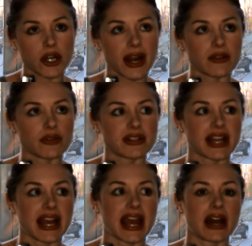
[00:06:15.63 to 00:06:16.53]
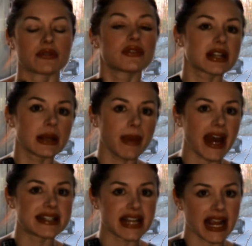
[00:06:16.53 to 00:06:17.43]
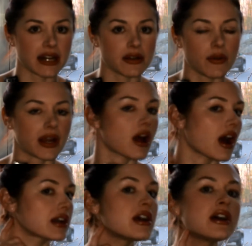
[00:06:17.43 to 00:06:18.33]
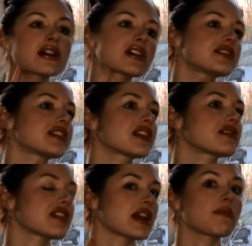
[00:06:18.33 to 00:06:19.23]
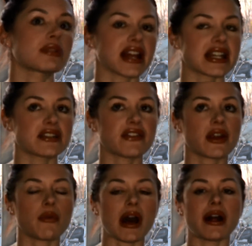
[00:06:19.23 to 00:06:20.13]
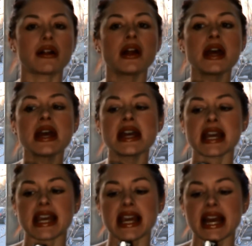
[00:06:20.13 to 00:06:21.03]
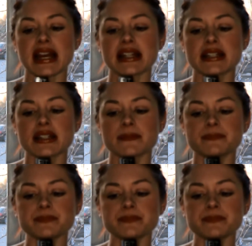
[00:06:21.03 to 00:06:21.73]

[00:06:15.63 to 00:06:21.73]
I looked like I had a really bad tan going on because it didn't blend very well. And